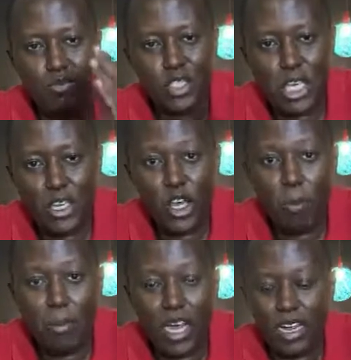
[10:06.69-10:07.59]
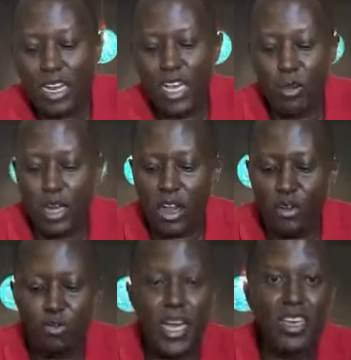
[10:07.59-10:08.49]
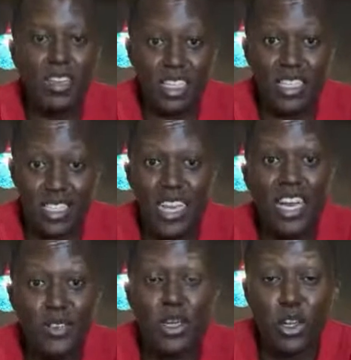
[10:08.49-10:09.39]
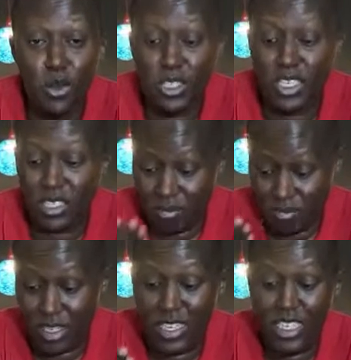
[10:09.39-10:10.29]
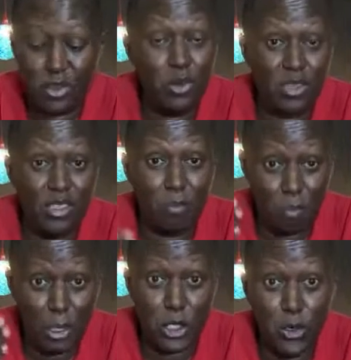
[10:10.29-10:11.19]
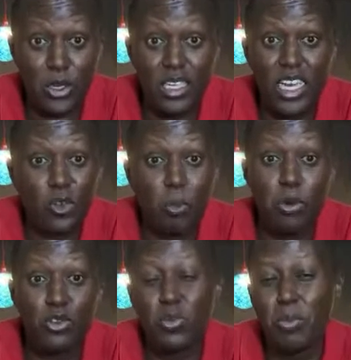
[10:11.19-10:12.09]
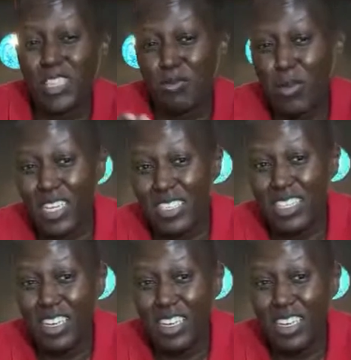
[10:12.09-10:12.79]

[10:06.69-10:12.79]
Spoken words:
check your pack. Like when I was buying this, I actually looked and it was Pishori as opposed to basmati,